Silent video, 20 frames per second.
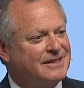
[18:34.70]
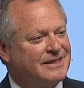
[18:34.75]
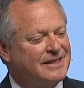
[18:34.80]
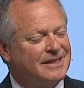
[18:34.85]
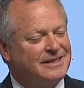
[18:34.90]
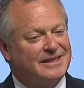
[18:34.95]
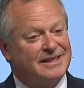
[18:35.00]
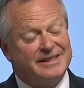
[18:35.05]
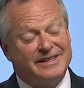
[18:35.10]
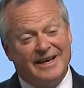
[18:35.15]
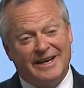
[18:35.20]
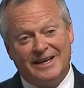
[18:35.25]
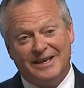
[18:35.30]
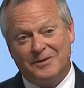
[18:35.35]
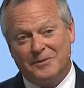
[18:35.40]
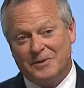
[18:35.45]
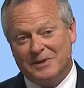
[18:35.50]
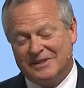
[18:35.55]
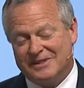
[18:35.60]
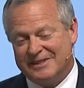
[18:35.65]
And the
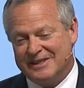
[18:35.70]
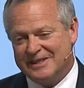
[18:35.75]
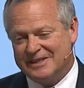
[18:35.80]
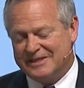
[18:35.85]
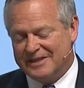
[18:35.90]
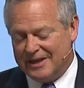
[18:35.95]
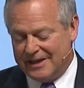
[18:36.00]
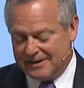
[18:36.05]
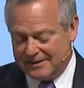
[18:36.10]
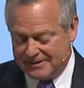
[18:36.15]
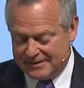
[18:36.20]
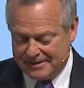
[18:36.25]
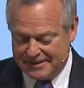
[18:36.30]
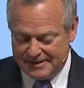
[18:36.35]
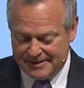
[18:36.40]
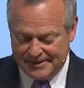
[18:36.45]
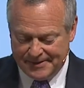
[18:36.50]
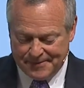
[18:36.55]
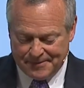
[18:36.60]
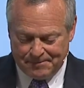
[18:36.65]
data would suggest
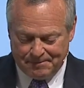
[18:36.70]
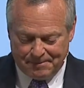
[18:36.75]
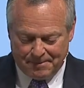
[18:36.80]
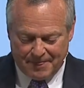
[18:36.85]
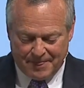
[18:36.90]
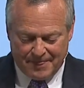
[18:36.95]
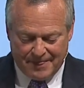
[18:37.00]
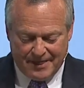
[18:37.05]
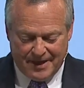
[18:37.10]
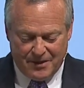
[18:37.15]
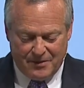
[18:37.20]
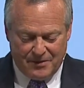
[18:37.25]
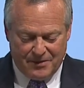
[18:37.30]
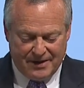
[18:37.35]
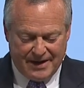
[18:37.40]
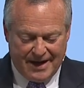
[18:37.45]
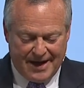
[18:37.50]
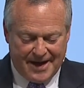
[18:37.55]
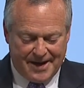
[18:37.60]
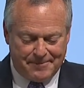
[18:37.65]
that we're
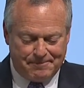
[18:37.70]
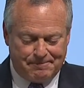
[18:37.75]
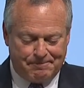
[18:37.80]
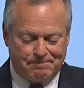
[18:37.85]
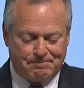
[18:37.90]
not.